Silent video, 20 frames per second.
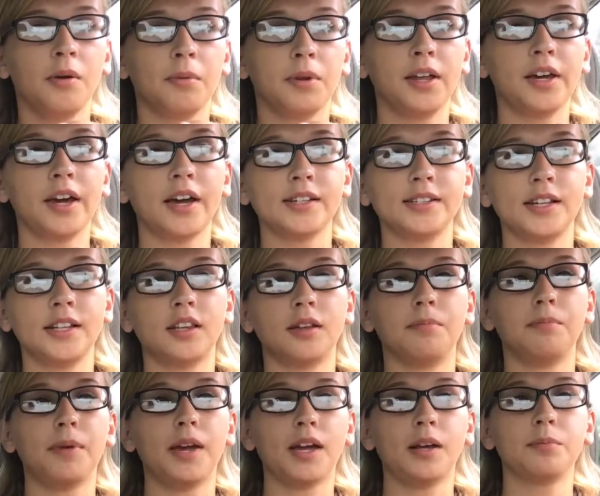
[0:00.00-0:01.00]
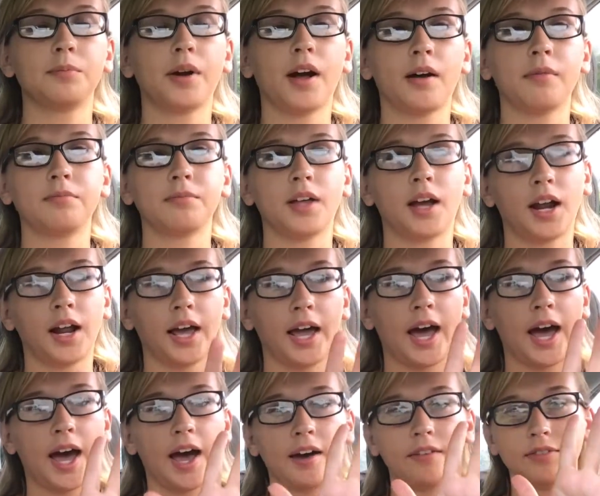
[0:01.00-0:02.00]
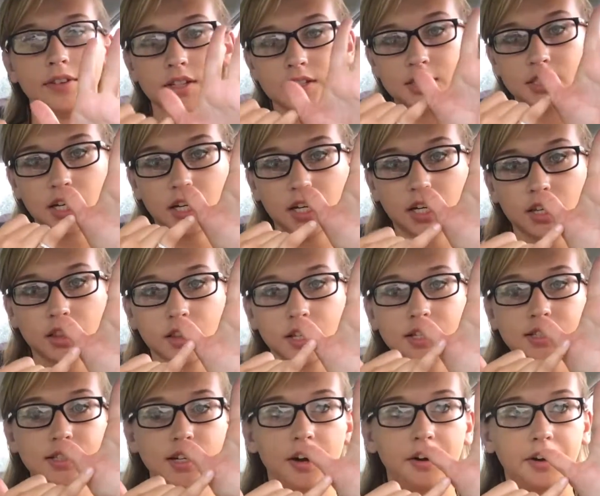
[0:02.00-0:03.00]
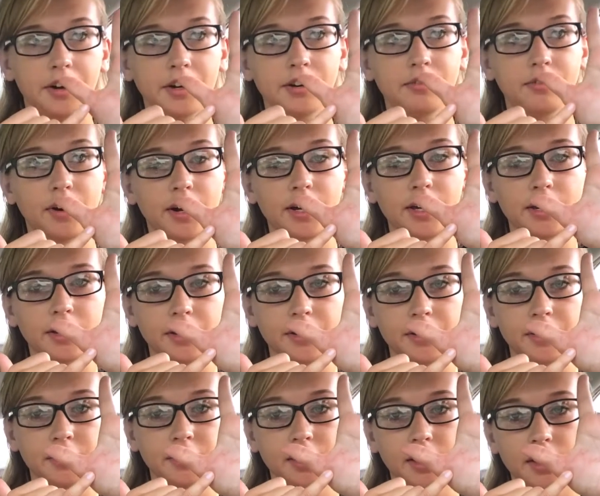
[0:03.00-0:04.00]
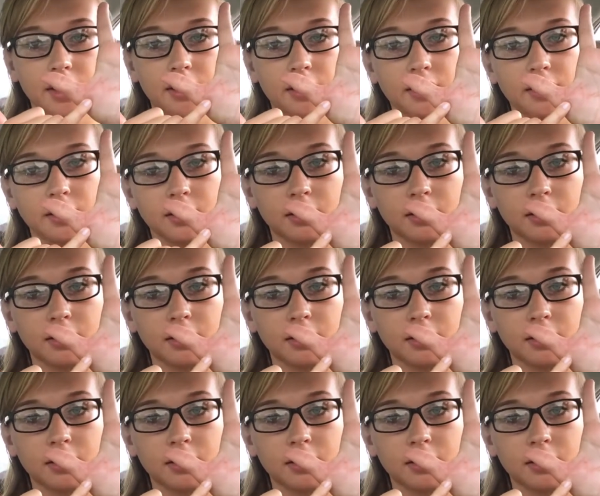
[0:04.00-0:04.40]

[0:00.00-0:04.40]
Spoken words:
But like I said, the main problem that I have is like in this area right here, like